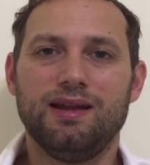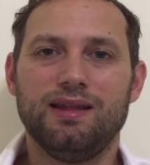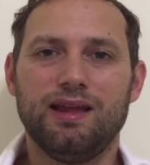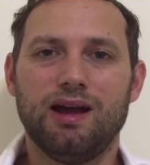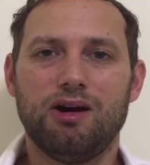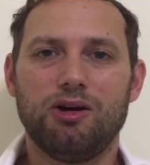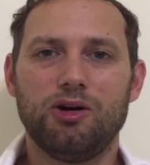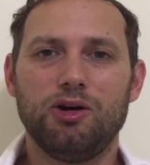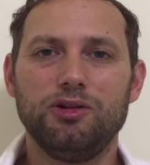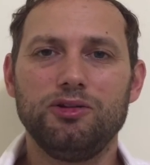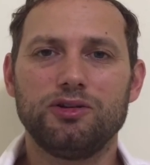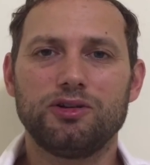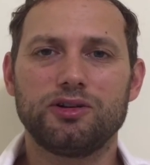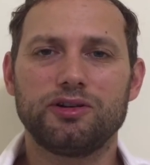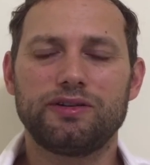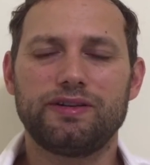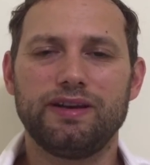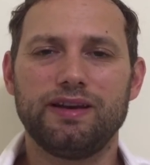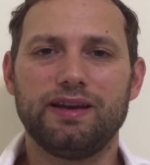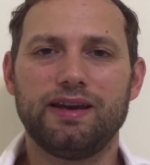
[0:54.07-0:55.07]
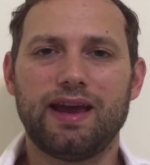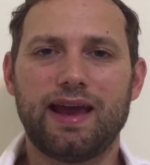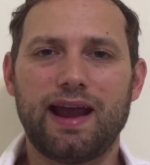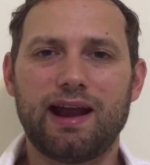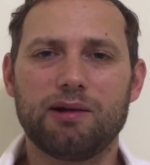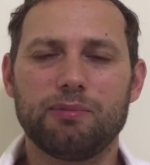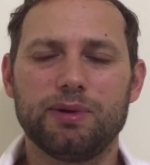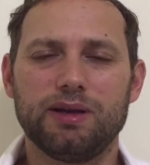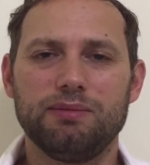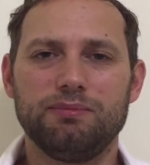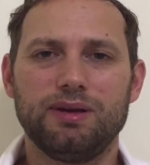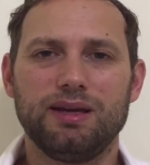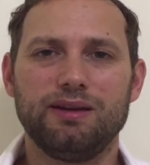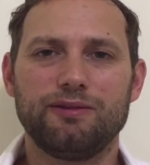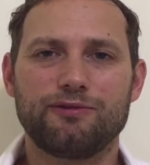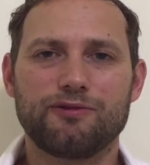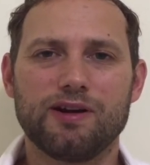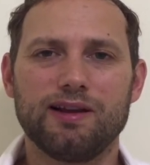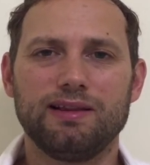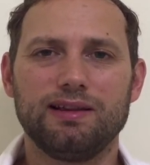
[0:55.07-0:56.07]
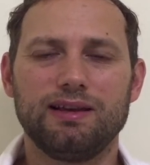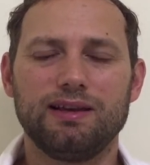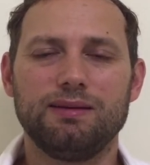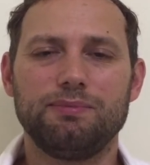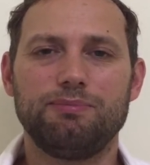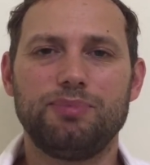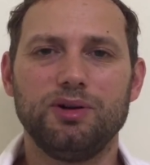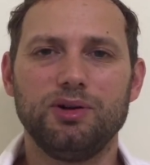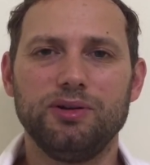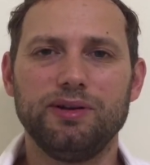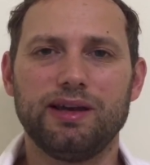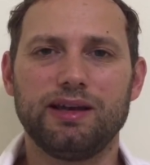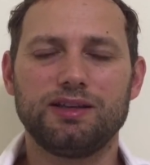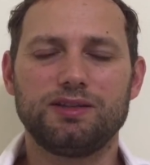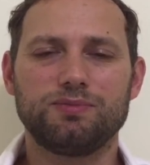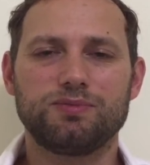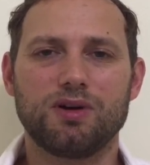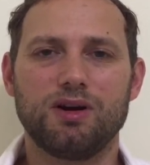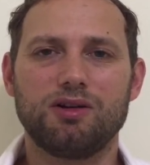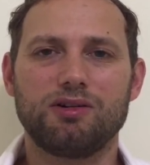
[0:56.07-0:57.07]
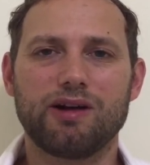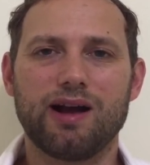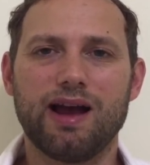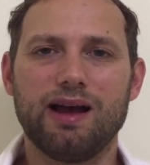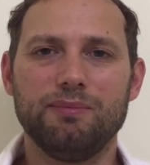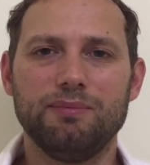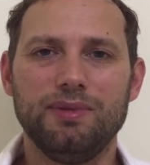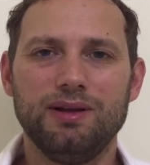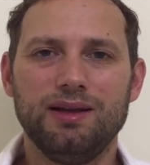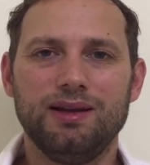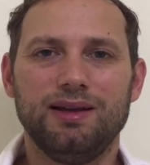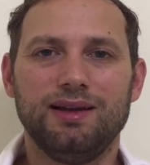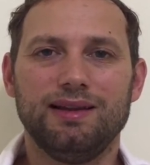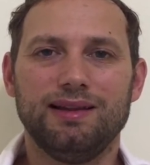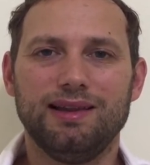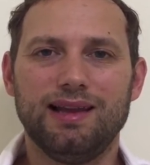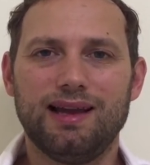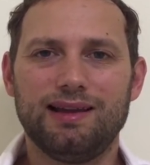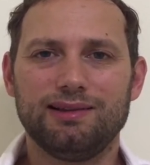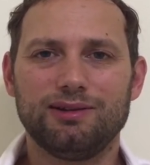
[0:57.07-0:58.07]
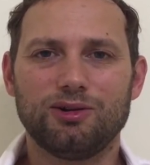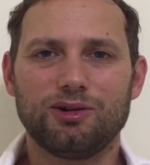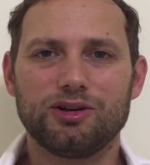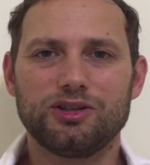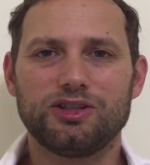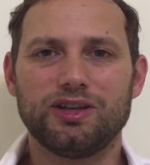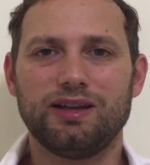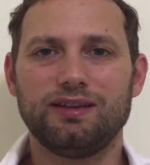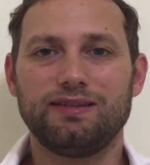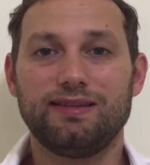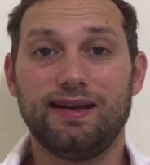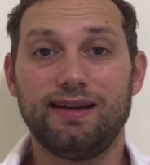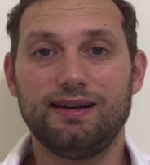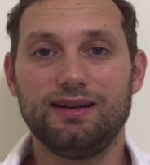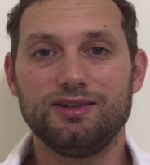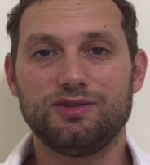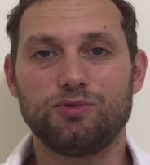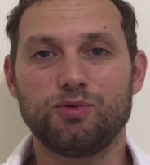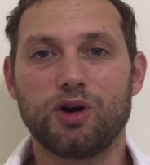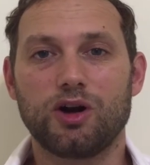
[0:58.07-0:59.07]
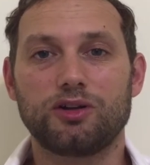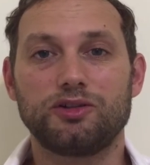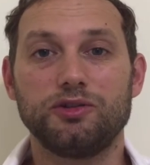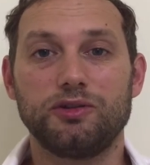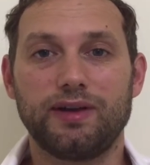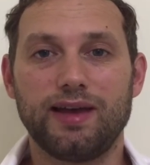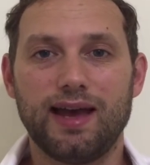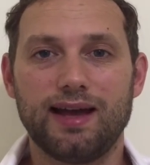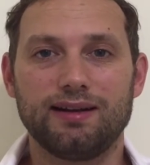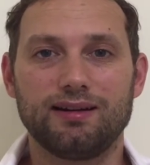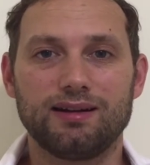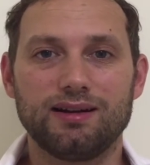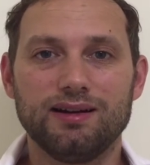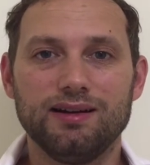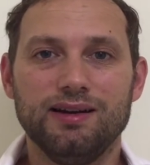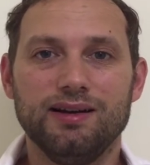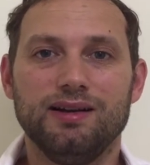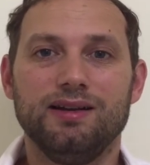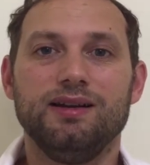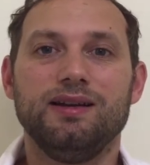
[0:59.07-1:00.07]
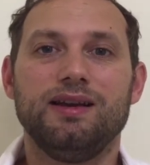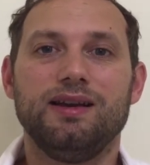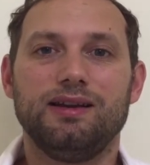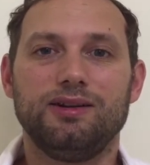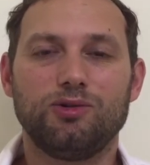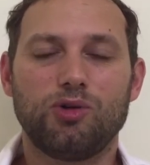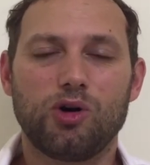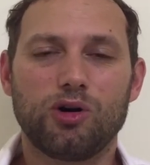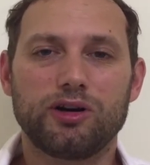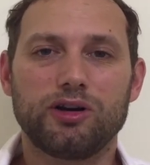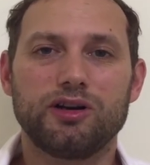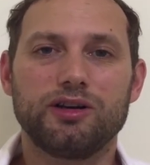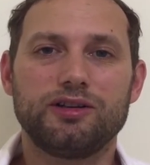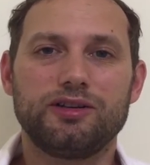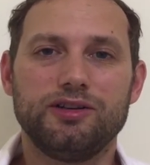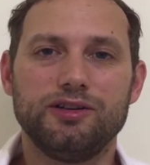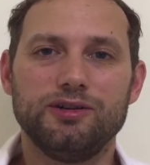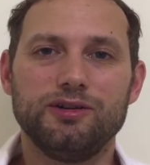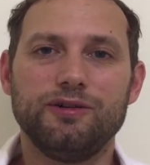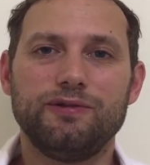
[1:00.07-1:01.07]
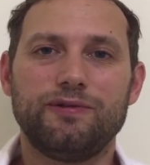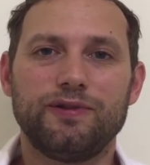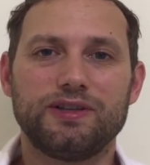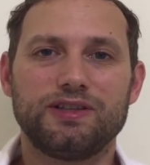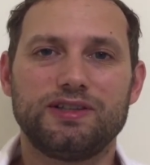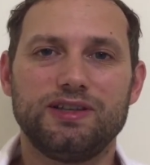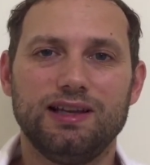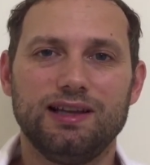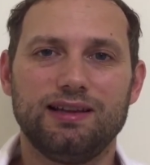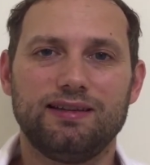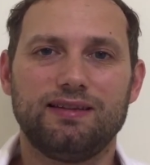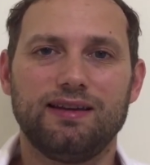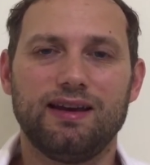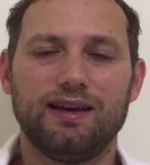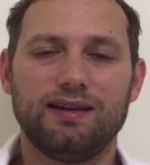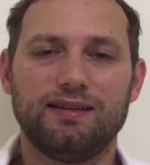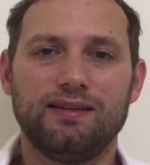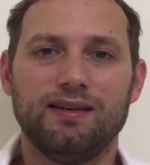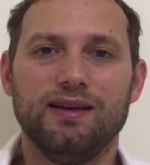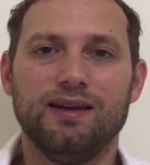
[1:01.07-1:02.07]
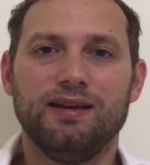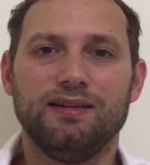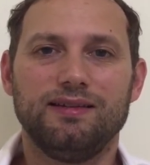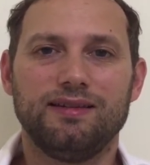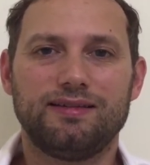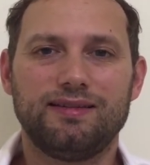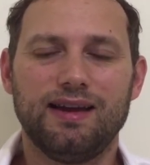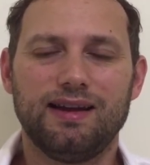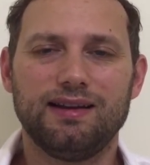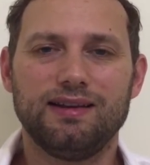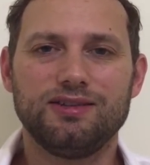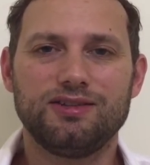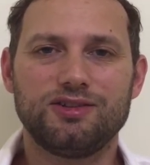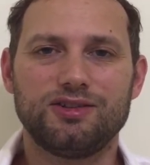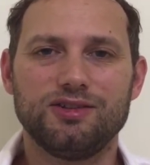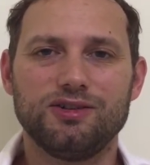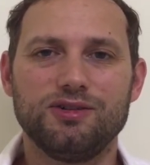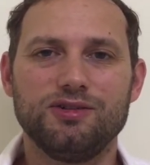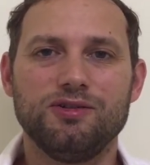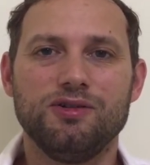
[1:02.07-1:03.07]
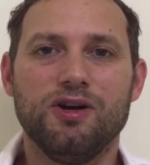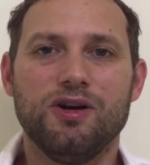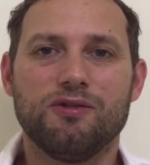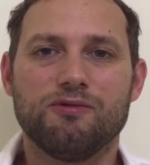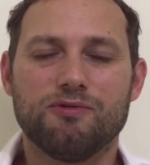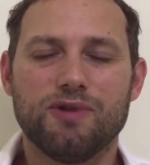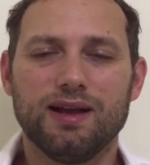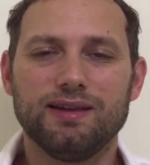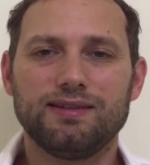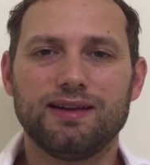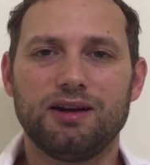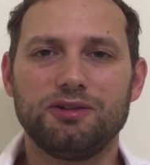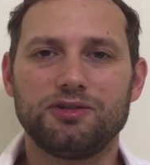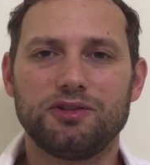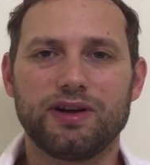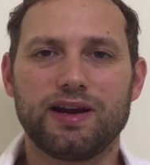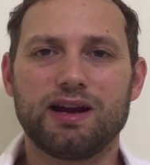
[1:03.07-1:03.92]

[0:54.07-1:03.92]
Now, under the Airbnb Friendly Buildings program, landlords and tenants work together in order to facilitate the tenants to rent out on